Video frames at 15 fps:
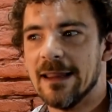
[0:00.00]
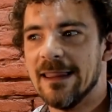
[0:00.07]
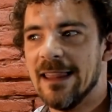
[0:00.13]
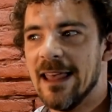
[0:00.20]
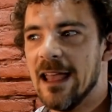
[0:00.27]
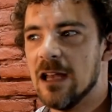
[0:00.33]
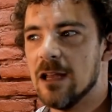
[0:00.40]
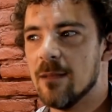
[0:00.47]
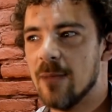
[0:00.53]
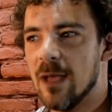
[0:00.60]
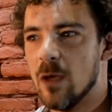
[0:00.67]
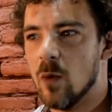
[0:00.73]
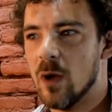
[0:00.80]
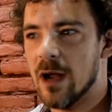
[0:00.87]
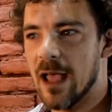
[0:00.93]
then you
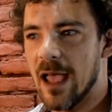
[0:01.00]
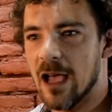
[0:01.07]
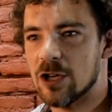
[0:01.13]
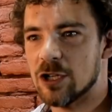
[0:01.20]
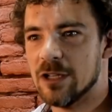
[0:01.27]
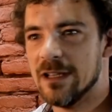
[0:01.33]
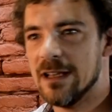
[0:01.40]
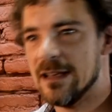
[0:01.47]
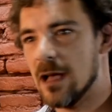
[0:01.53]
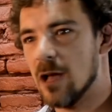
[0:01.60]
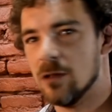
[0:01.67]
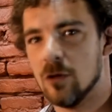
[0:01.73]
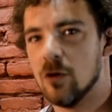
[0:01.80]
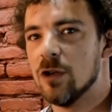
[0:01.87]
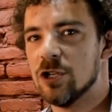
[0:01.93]
may want to actually
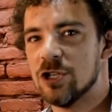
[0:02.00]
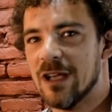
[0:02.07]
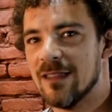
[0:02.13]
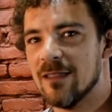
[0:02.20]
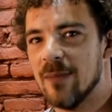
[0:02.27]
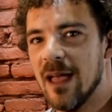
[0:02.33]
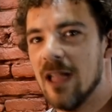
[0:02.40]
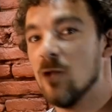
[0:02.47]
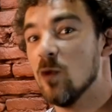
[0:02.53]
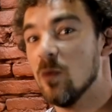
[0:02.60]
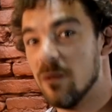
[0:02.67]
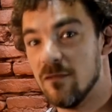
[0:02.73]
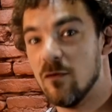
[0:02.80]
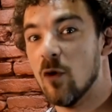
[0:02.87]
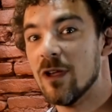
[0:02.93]
download and check the
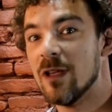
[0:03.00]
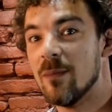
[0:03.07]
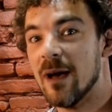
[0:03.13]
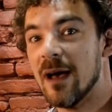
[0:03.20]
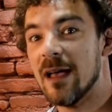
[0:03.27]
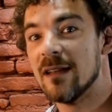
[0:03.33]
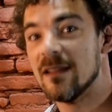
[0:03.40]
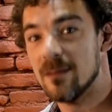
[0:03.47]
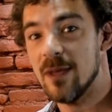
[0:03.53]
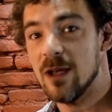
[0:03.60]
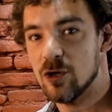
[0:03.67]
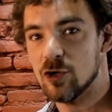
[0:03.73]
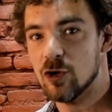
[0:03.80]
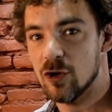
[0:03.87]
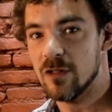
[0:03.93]
manual before you buy it to
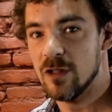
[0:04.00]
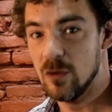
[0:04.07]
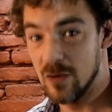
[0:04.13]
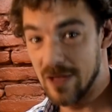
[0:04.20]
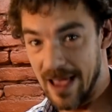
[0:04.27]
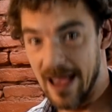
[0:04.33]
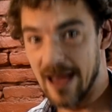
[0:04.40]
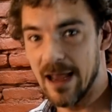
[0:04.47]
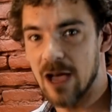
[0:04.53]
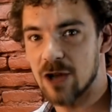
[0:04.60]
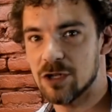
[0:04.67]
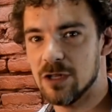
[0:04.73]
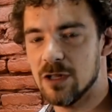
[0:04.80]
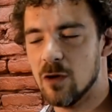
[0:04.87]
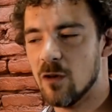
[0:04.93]
make sure that you can
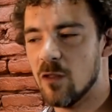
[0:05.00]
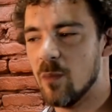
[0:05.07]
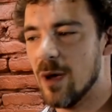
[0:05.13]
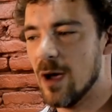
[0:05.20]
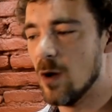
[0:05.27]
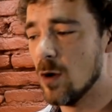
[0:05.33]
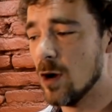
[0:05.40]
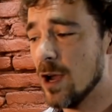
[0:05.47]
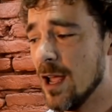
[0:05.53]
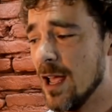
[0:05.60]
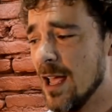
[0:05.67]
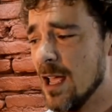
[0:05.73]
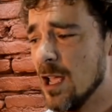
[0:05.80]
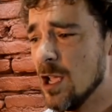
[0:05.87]
actually lower the power.